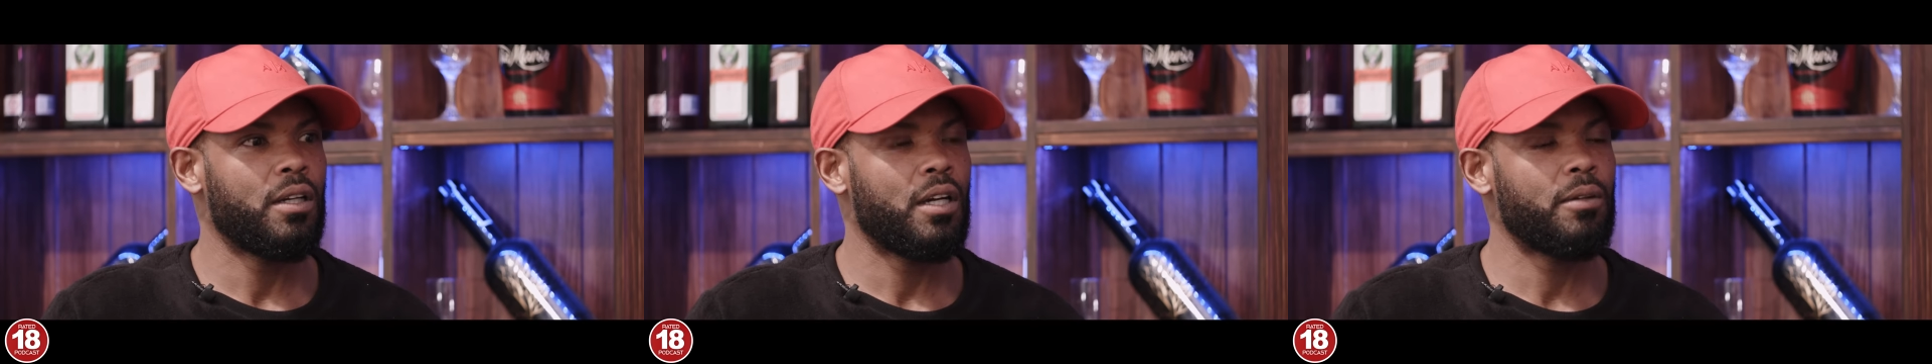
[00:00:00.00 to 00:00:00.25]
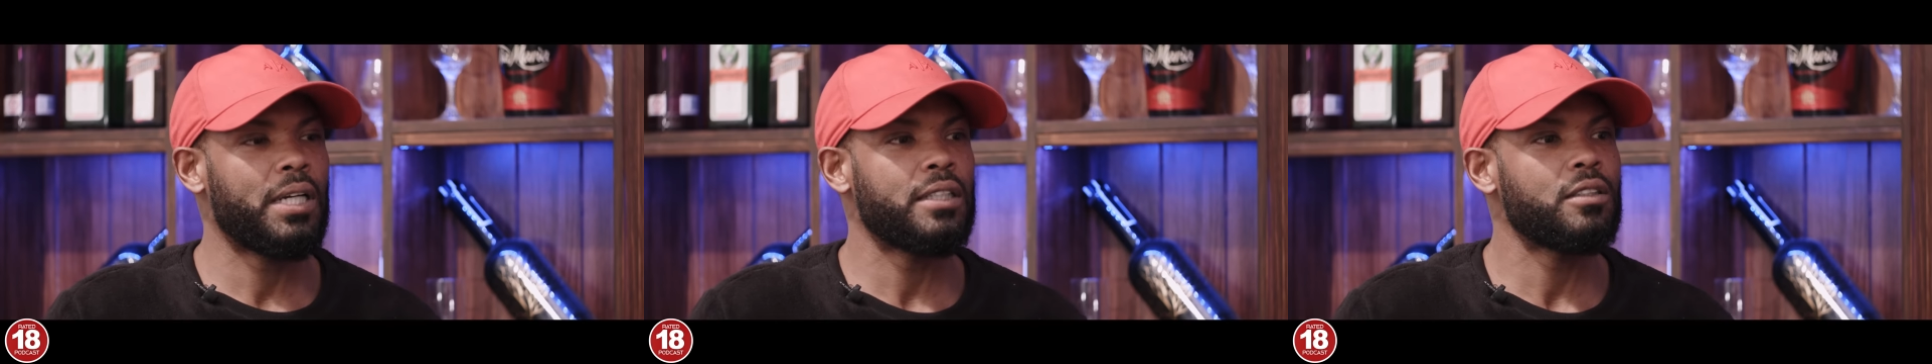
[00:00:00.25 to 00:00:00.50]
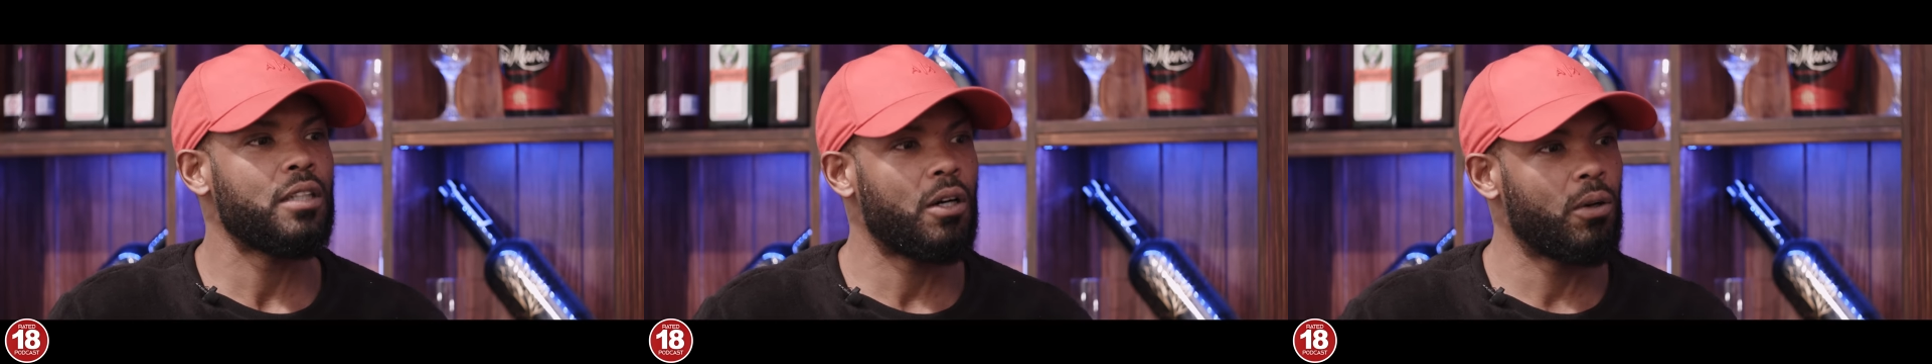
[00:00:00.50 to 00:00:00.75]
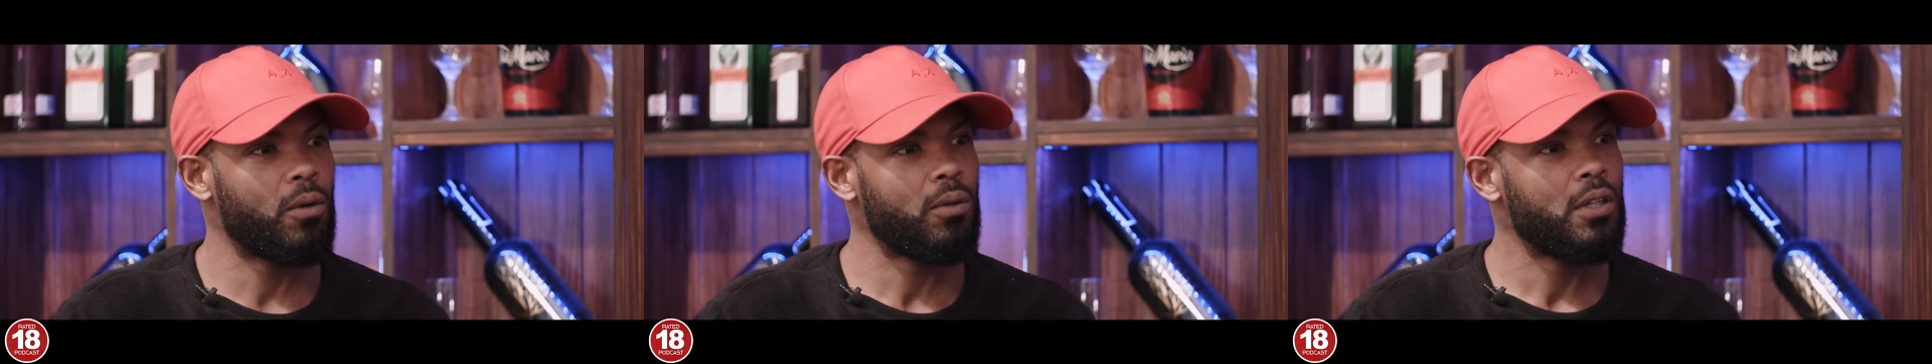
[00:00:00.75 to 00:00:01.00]
I'm like,
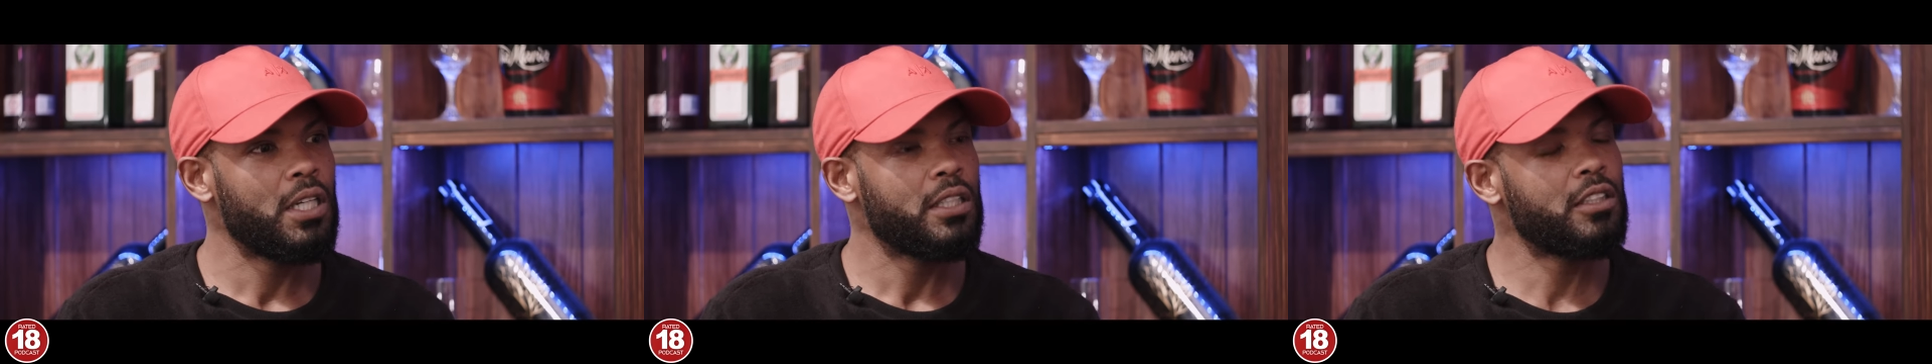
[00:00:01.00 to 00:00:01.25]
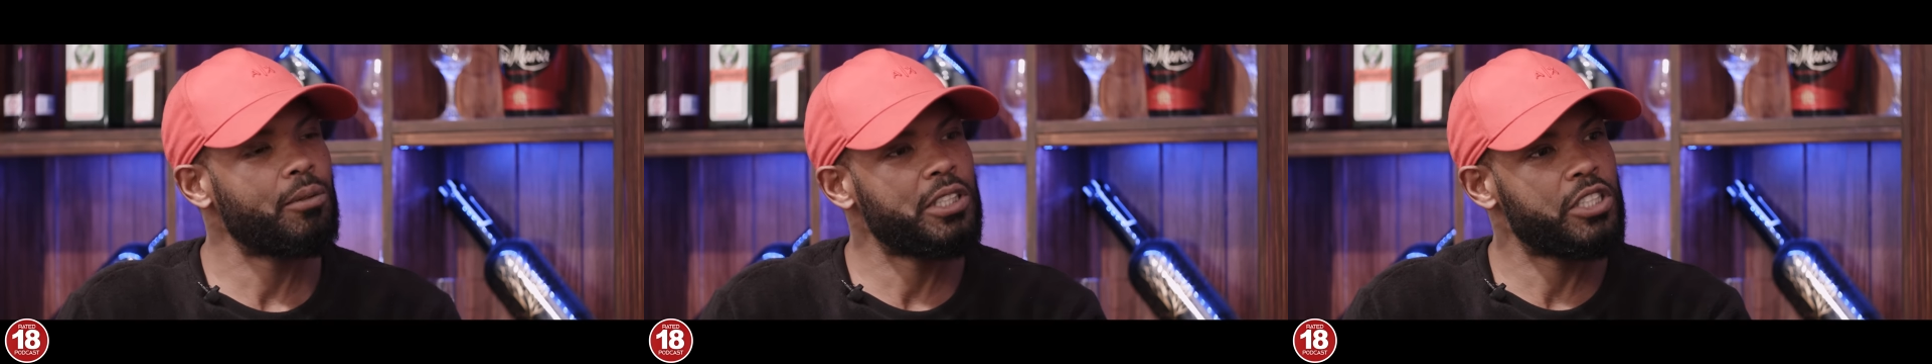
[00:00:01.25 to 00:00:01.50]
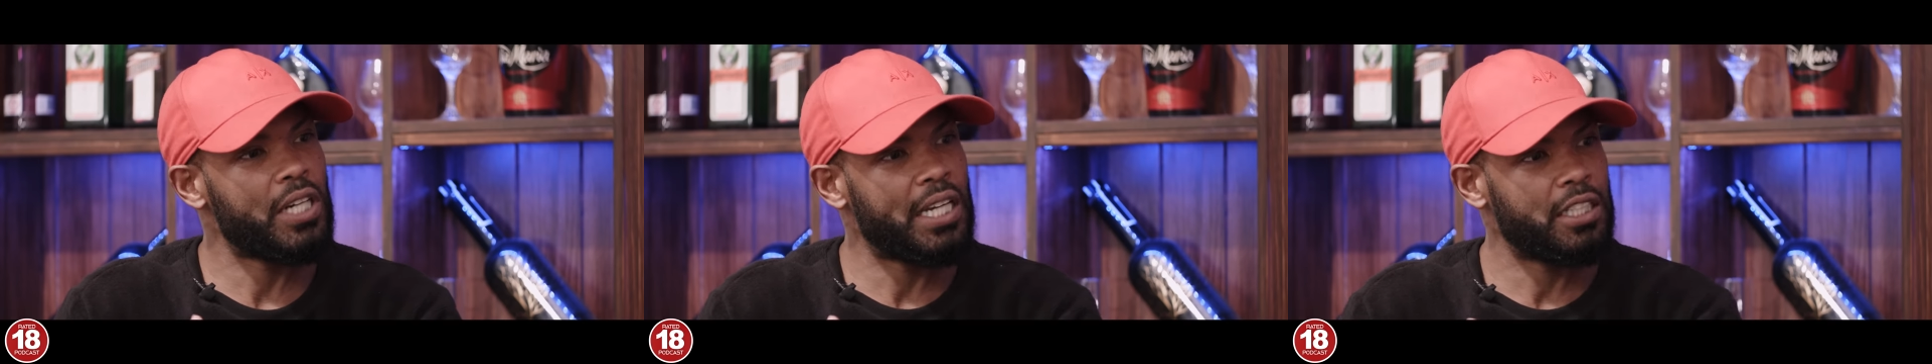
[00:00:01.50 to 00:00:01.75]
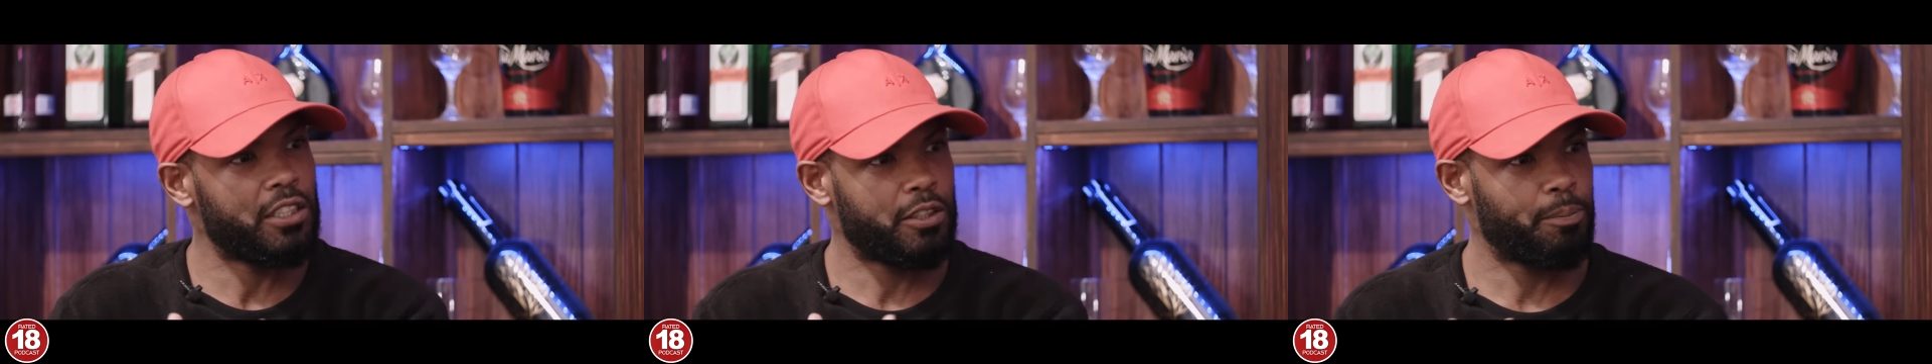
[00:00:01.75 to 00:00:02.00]
no. You know, you're trying
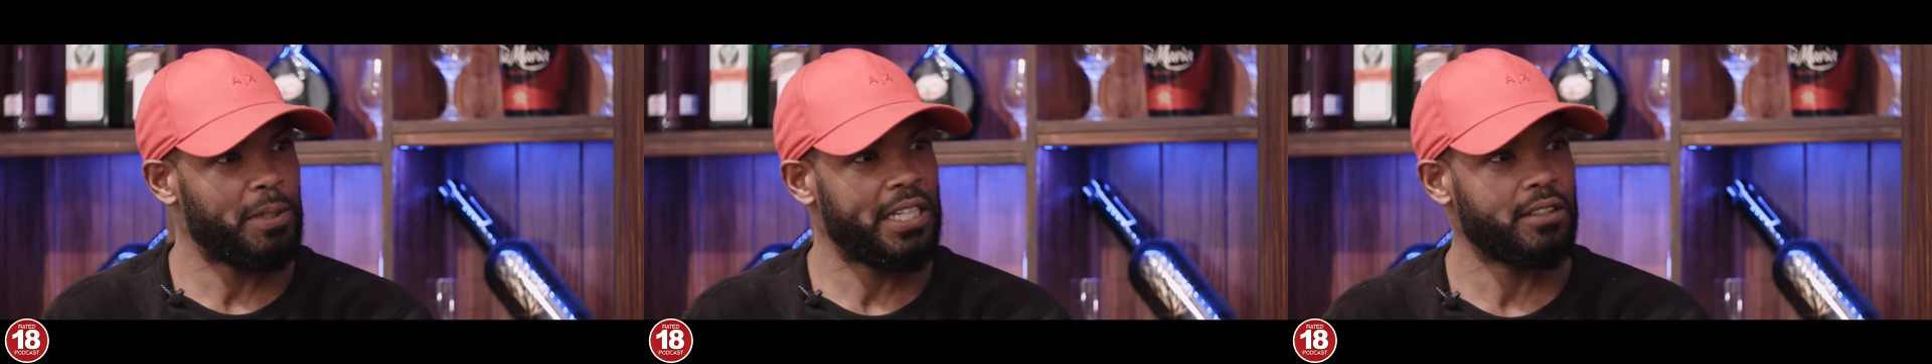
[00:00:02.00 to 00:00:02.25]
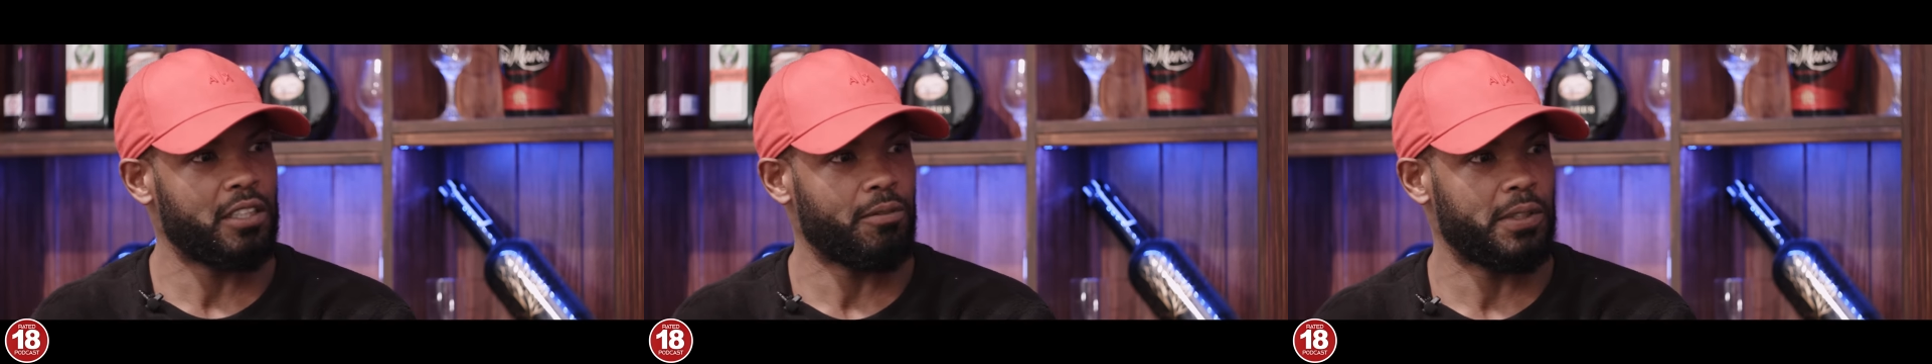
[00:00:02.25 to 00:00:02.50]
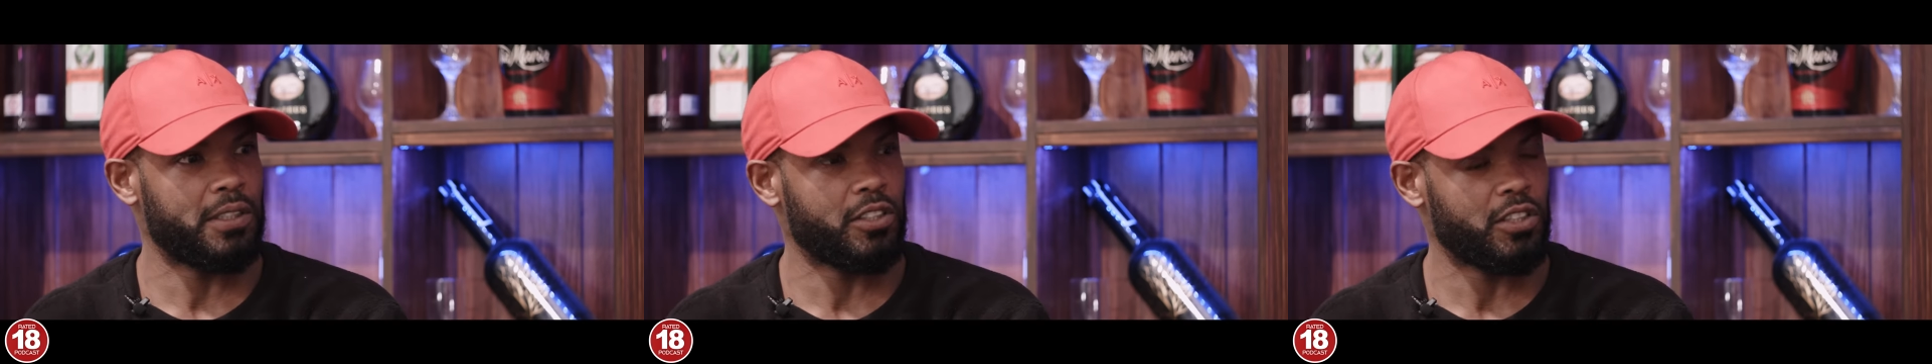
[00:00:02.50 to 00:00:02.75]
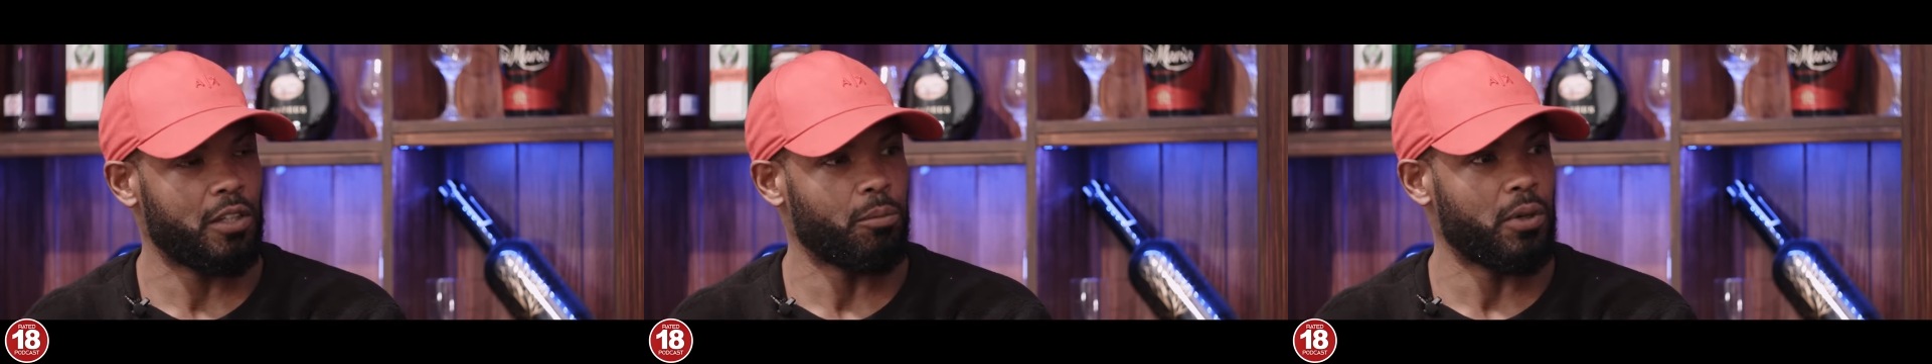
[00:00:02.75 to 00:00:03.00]
to explain something to
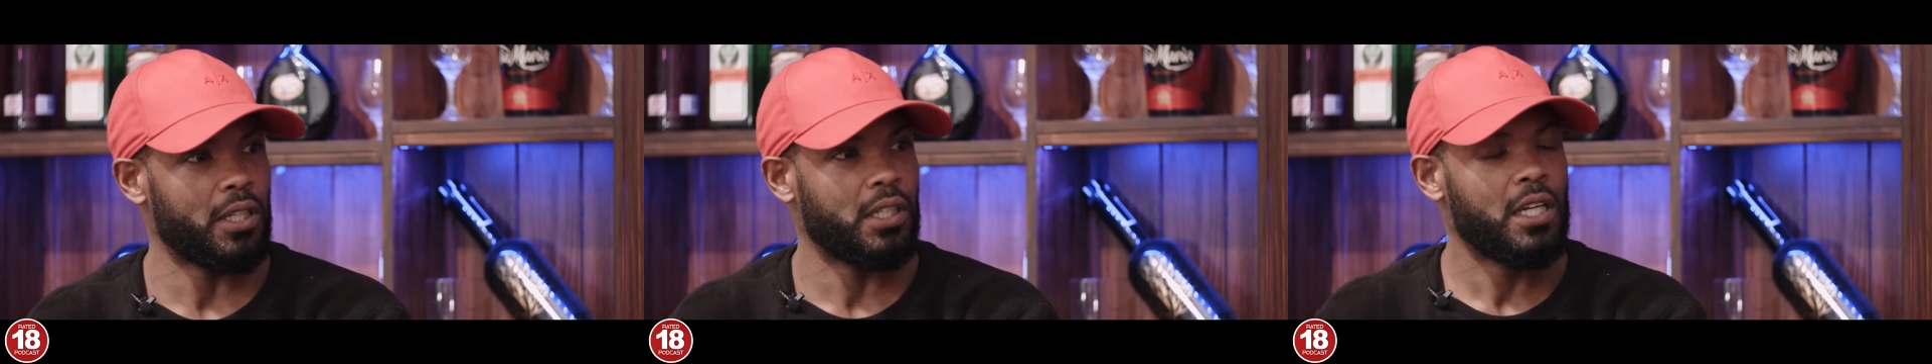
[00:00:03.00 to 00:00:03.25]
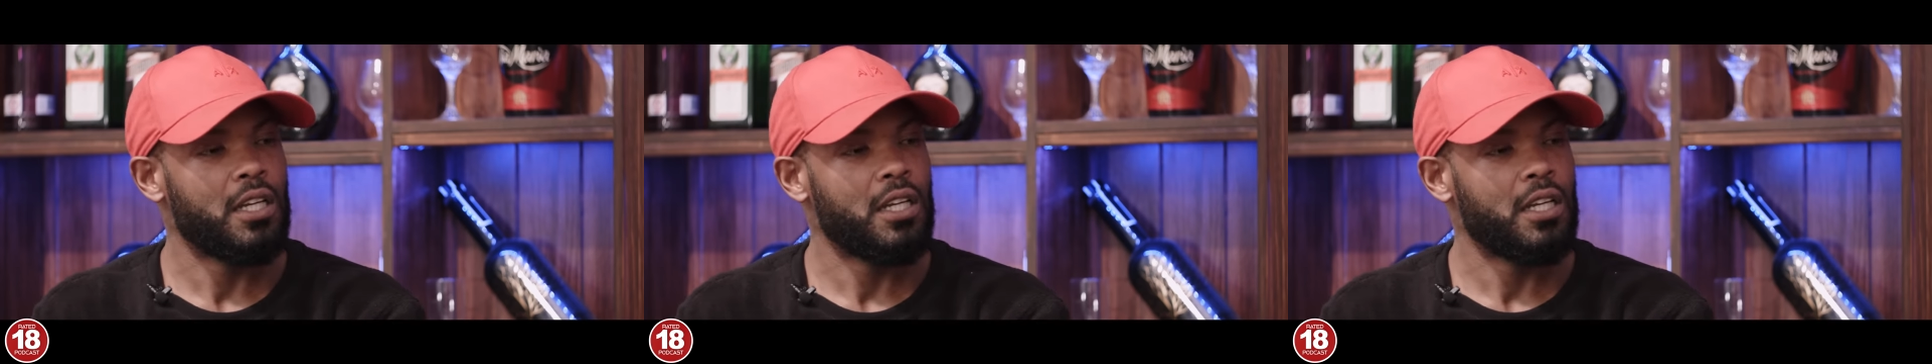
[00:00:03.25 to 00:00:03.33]
someone.